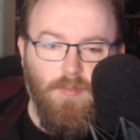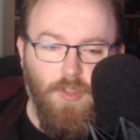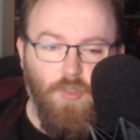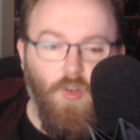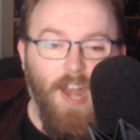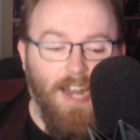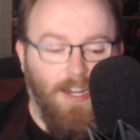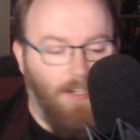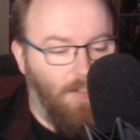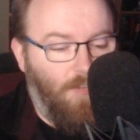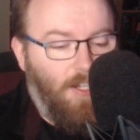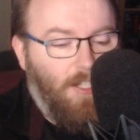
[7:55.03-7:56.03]

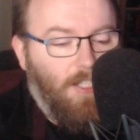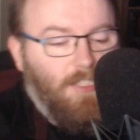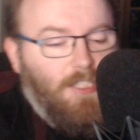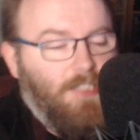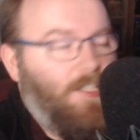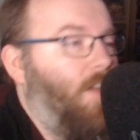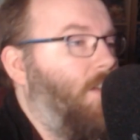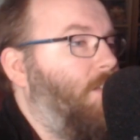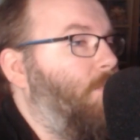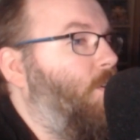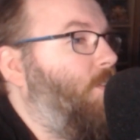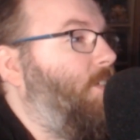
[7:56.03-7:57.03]
threatening, right? He's telling
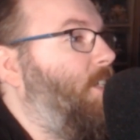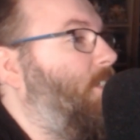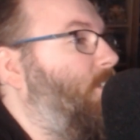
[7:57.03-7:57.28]
them not to eat